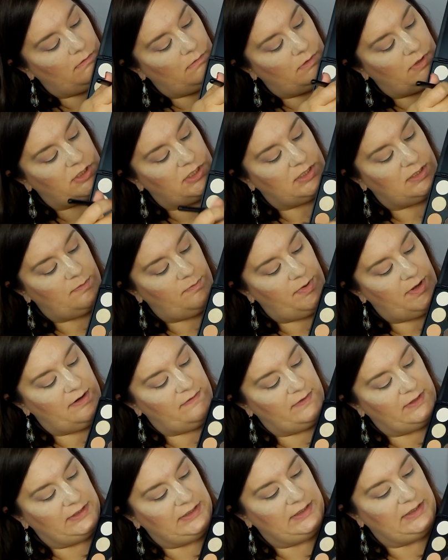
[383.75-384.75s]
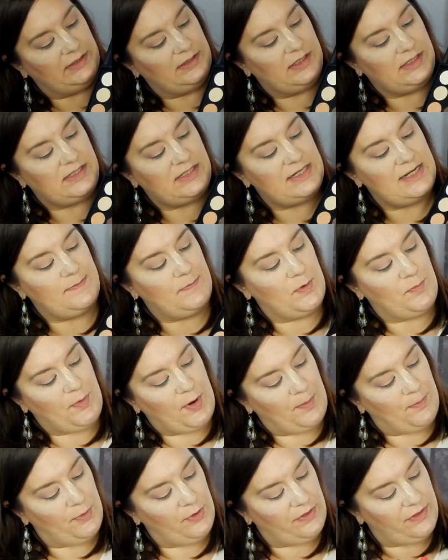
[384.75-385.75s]
which is a bit of a deeper
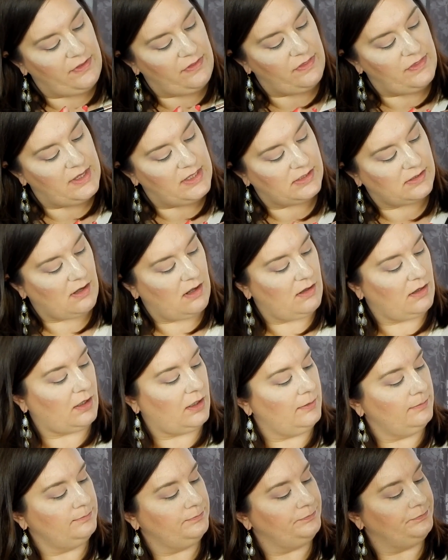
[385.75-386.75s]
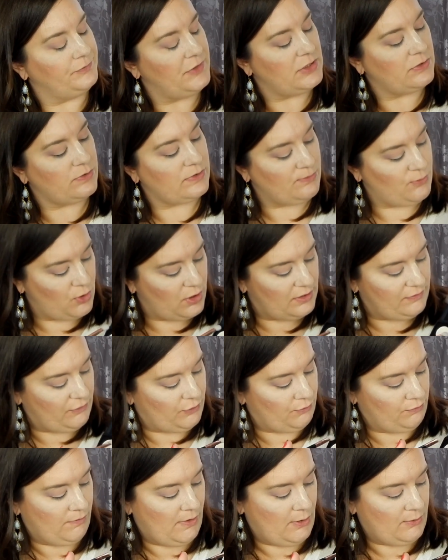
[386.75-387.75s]
purple than this color. This was more of
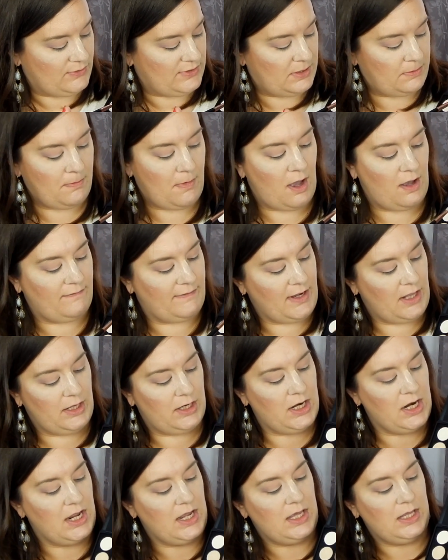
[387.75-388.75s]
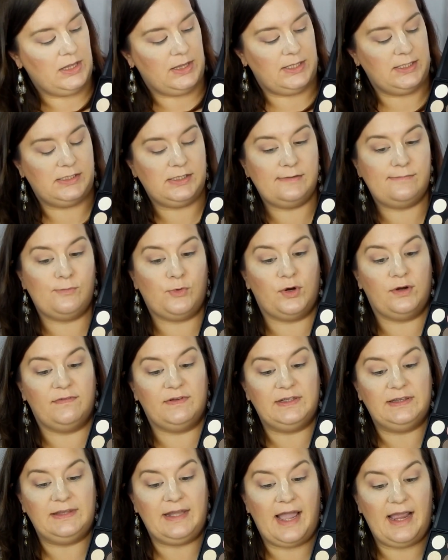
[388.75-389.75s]
a rosy mauve color. This is more
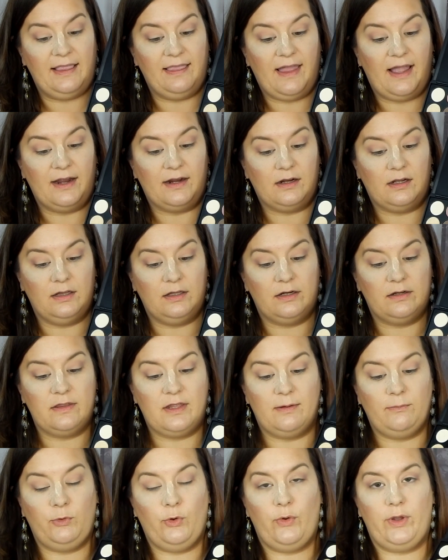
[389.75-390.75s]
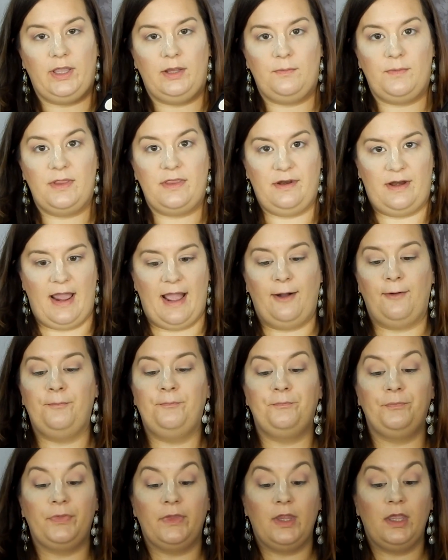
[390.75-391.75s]
of a lilac color that I'm going in with
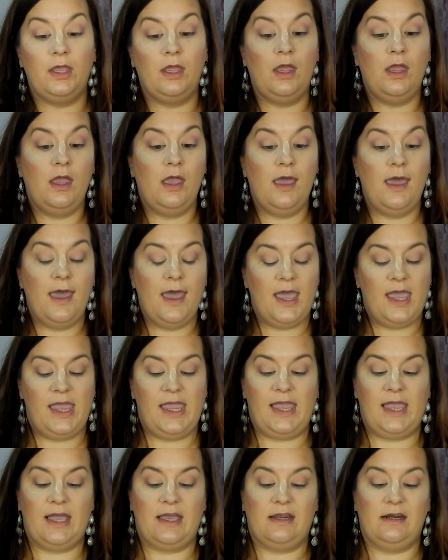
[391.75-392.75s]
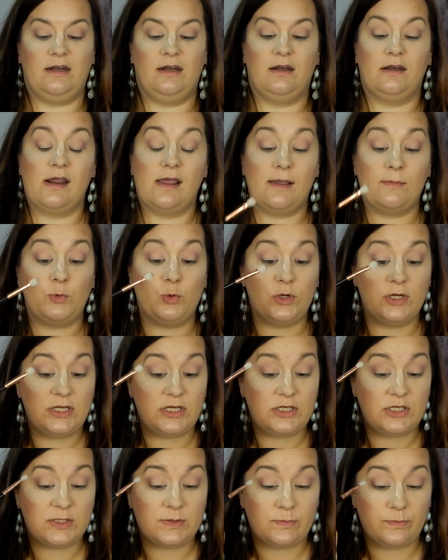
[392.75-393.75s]
now. And I'm going
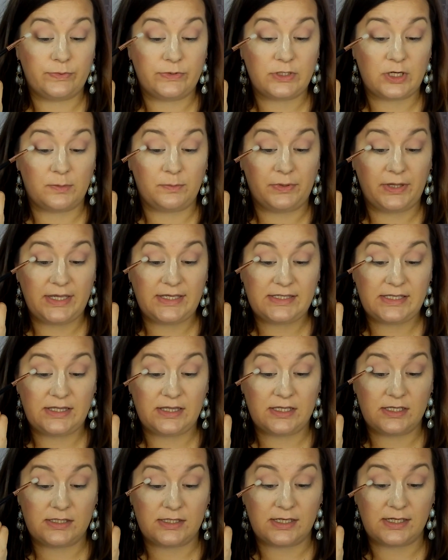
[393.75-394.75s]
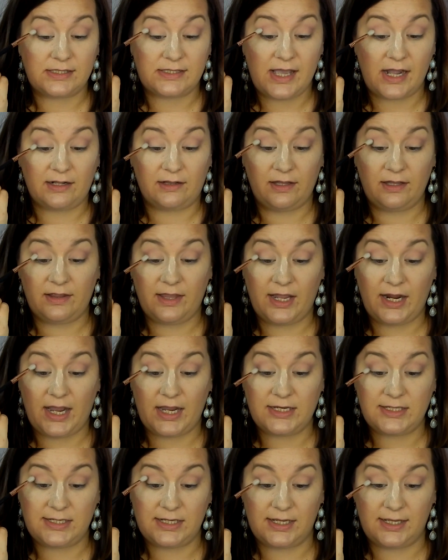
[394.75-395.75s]
to just start placing this exactly like
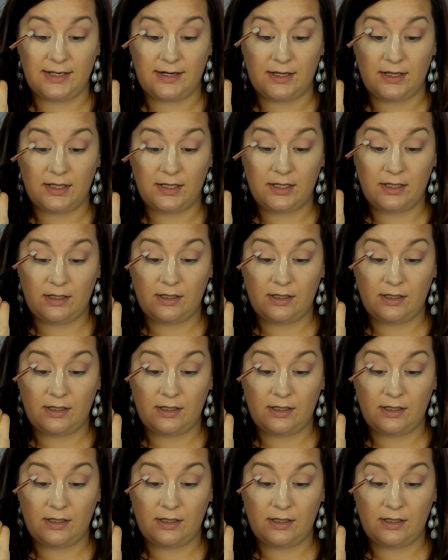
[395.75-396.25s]
I did